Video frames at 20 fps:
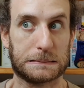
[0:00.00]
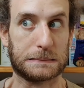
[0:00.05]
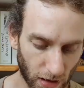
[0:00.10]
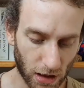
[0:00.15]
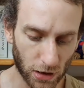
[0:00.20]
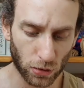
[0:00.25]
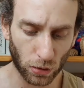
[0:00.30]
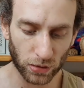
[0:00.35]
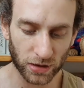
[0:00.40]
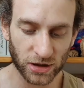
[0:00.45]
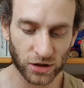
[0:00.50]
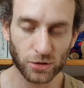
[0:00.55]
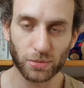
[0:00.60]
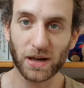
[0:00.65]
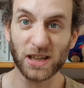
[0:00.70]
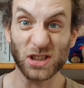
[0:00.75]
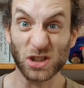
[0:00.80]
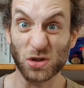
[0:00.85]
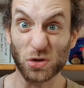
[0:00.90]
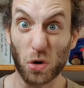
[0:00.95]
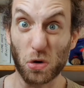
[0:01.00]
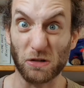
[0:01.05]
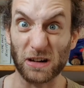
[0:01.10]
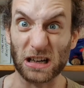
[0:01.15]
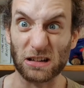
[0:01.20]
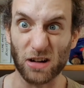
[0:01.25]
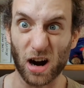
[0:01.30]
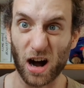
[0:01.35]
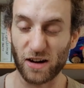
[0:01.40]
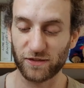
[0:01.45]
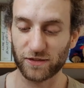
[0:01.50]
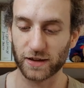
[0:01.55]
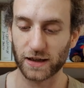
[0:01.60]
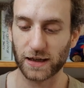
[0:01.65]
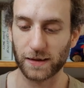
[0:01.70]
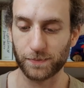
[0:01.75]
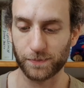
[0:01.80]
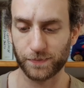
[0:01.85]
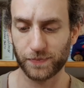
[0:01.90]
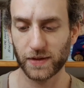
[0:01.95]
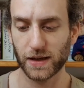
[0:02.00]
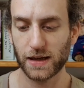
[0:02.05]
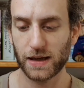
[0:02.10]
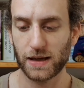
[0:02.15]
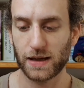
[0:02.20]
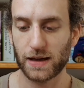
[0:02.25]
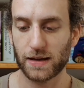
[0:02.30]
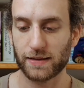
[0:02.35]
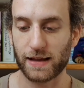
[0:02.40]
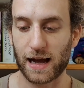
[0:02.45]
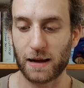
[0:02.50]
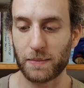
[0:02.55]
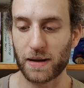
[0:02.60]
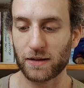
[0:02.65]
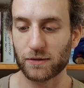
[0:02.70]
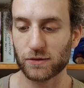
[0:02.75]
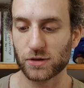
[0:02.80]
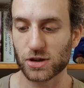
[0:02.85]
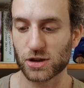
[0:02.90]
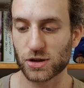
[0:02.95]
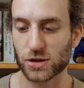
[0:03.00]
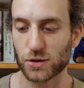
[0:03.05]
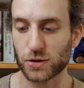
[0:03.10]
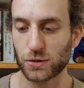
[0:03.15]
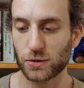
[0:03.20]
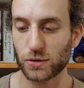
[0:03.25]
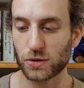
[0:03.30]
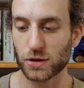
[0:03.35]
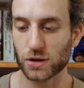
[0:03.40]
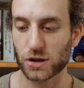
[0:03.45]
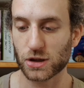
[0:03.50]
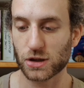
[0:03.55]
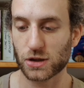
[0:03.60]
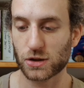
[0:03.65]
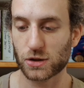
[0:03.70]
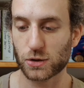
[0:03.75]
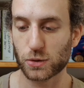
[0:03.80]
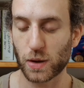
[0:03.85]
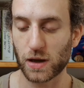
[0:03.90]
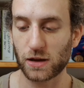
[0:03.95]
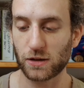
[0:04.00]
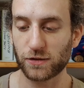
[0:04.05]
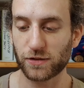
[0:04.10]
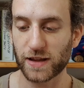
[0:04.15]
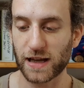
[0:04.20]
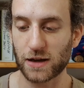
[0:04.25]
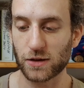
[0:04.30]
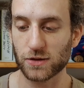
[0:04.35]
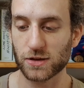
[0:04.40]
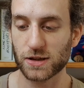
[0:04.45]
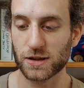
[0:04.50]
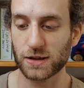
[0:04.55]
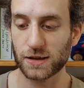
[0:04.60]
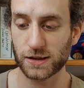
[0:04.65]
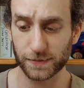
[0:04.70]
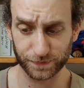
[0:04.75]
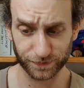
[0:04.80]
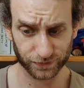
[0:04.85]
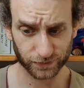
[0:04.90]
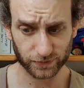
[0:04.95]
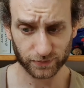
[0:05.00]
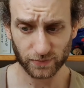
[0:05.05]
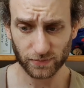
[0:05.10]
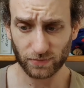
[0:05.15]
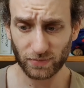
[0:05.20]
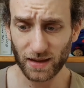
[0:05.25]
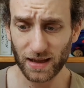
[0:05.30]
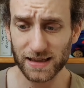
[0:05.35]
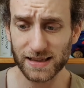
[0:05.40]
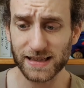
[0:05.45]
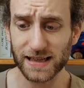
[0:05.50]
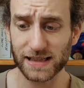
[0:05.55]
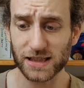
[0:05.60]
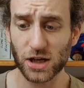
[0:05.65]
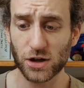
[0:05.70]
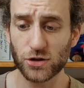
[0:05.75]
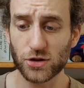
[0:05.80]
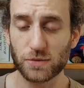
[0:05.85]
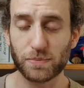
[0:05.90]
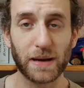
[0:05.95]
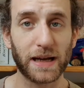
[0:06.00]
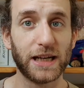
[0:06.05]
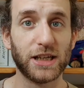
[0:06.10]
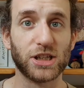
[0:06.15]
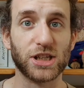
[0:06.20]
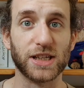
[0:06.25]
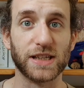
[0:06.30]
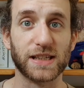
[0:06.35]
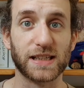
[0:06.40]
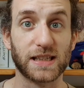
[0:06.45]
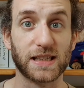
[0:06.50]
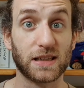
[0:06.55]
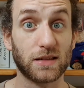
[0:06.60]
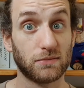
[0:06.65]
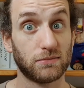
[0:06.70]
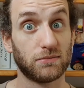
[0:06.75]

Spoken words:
According to my story graph, that amounts to 12,600 pages,